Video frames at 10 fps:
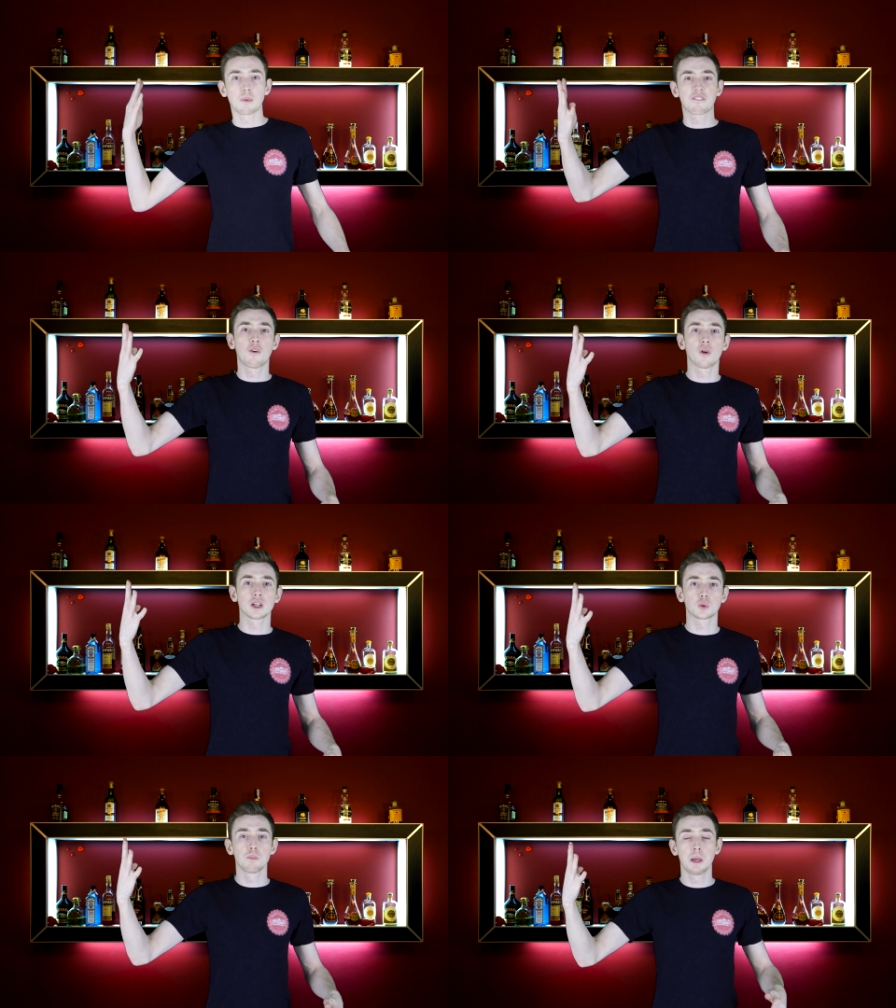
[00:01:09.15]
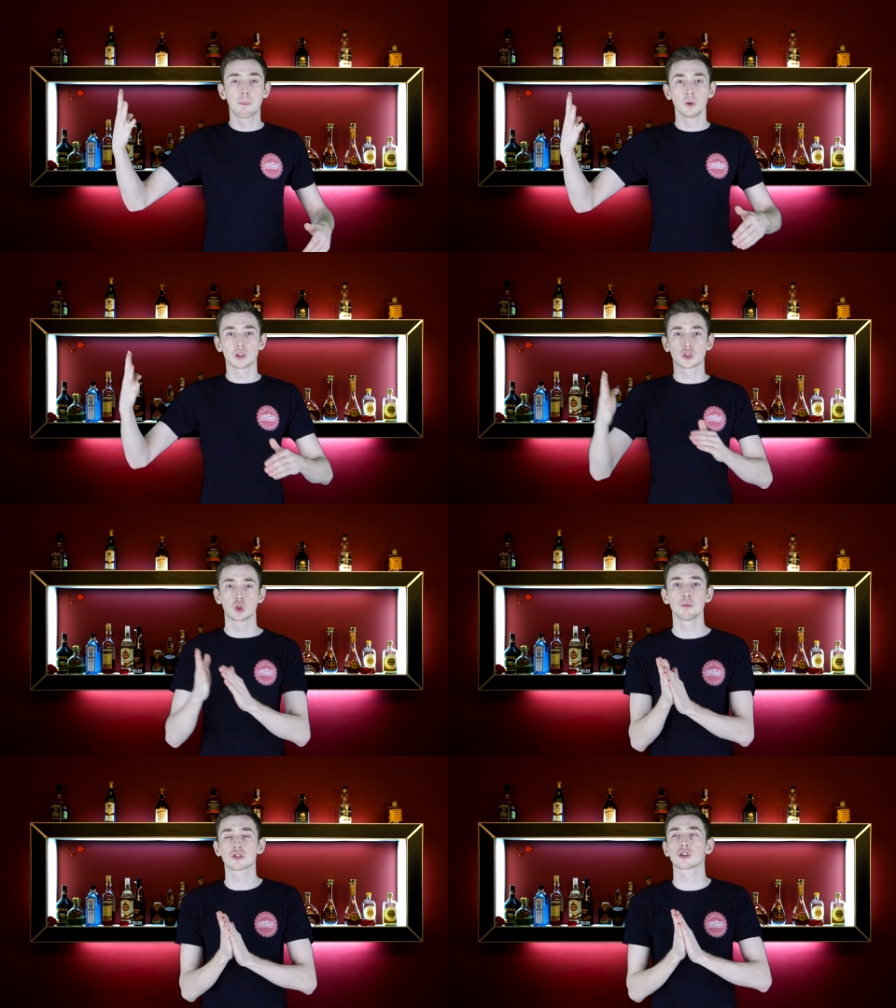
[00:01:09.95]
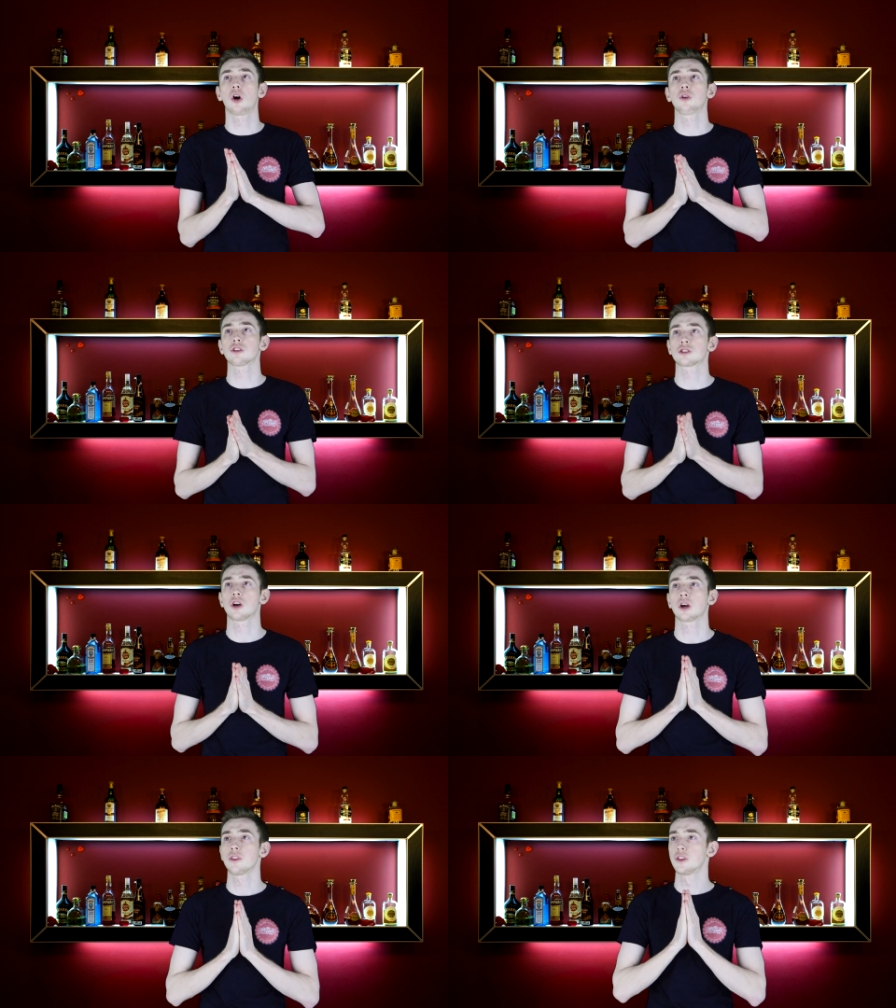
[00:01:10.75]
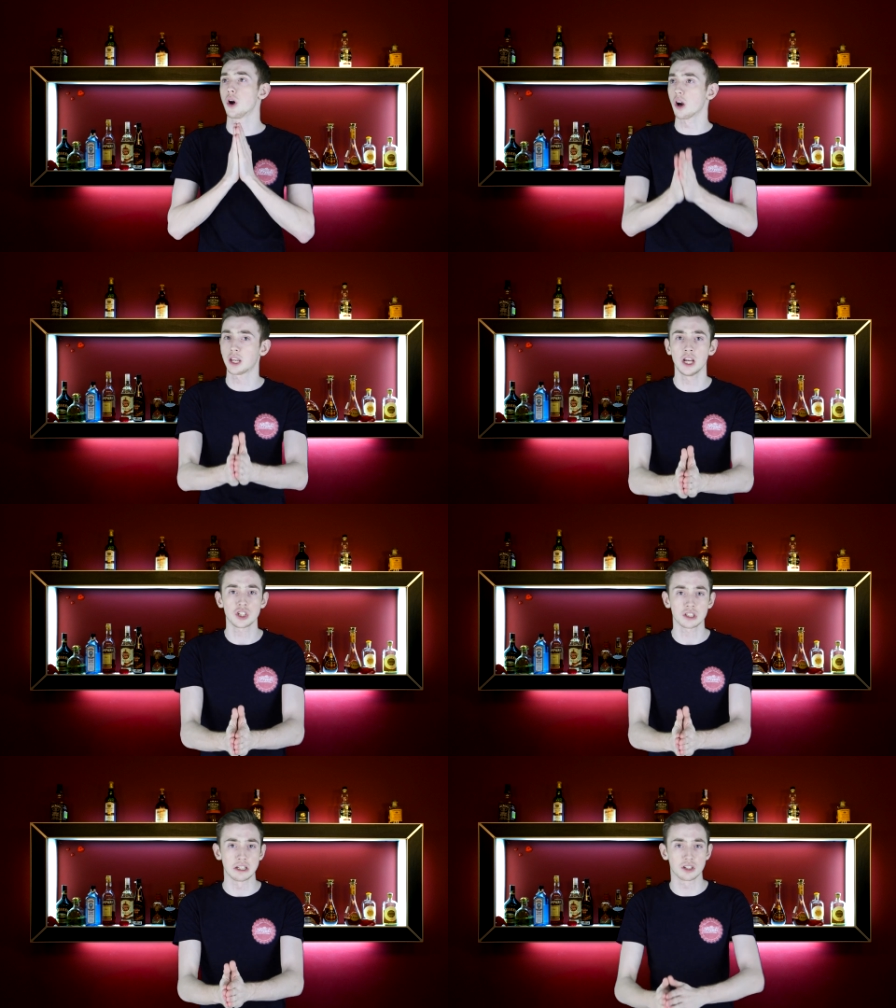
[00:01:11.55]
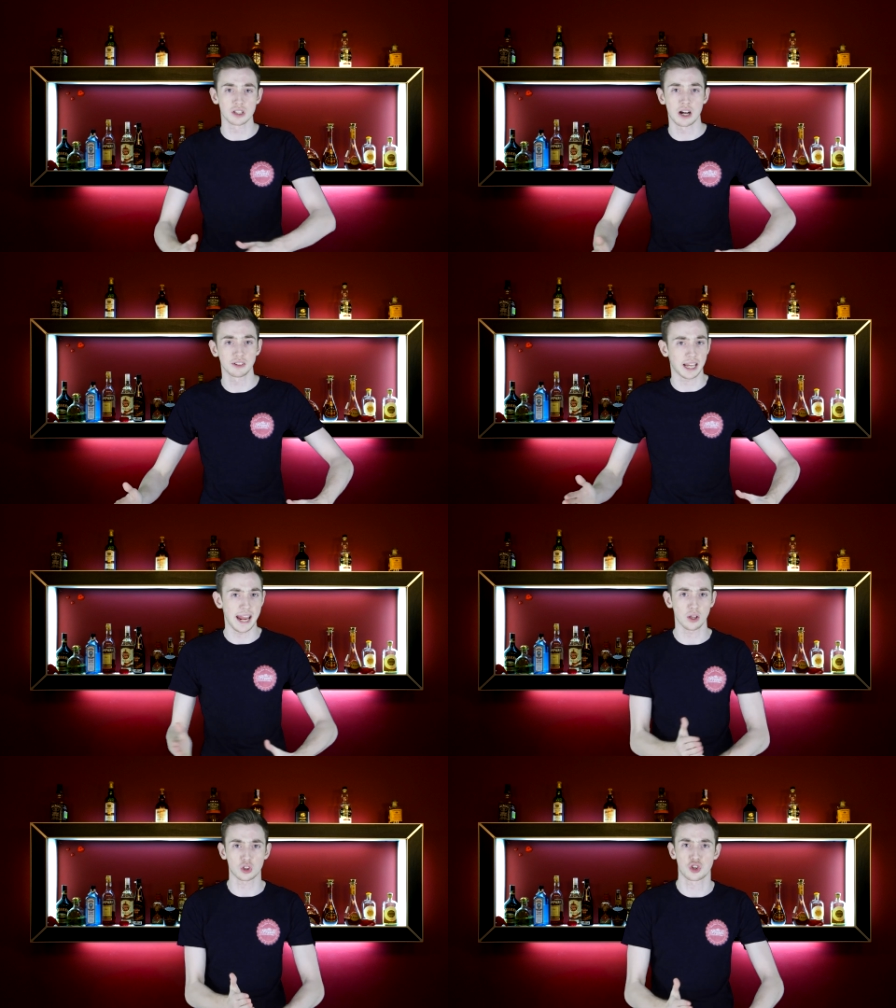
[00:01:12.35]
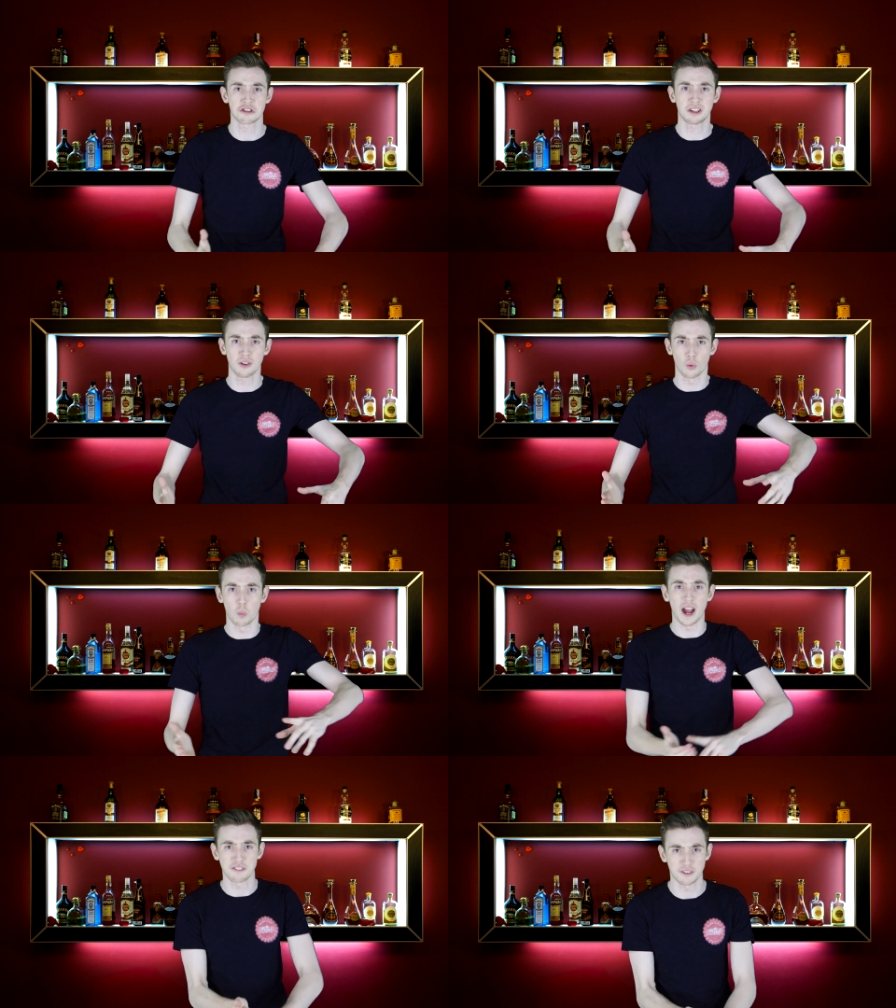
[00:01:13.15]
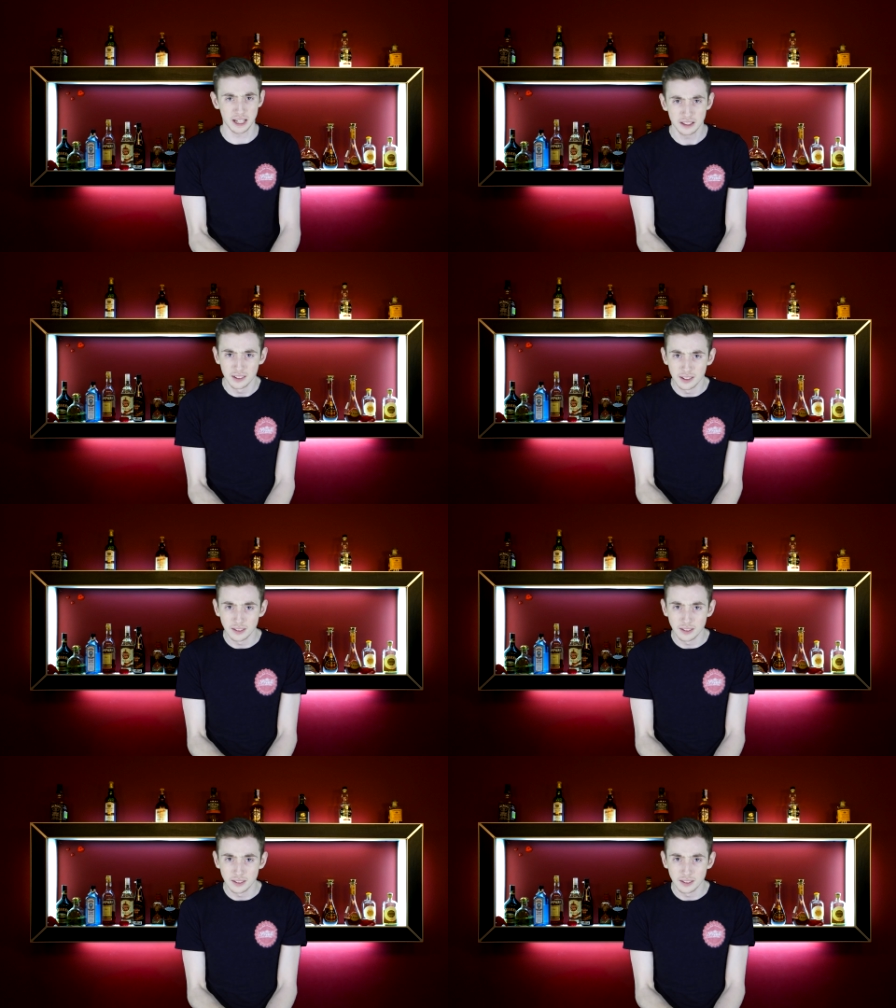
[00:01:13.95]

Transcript: Number four is when people assume Scotland is stuck in the dark ages and doesn't have, like, electricity or Wi-Fi.